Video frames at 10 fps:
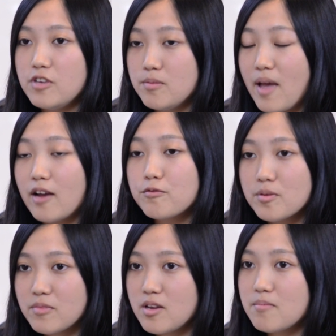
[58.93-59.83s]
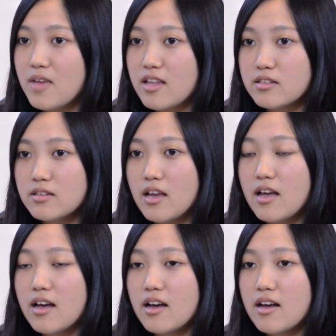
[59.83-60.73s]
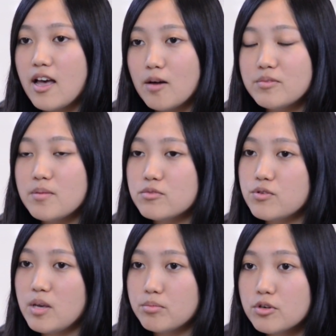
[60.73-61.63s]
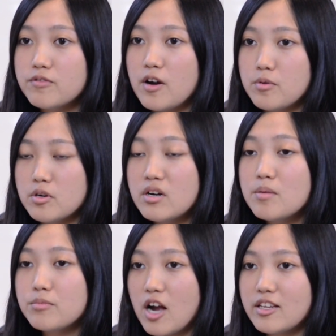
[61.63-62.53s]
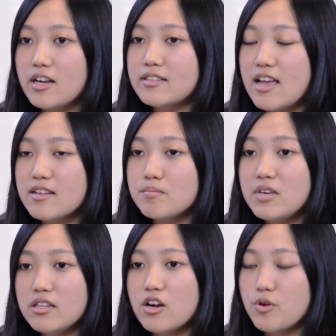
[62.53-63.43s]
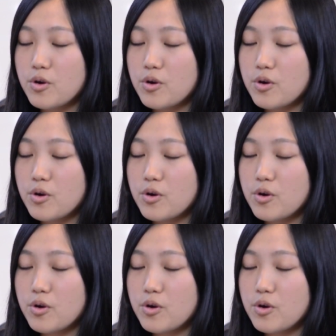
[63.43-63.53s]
feedback from them and uh, help them to improve our product and meet their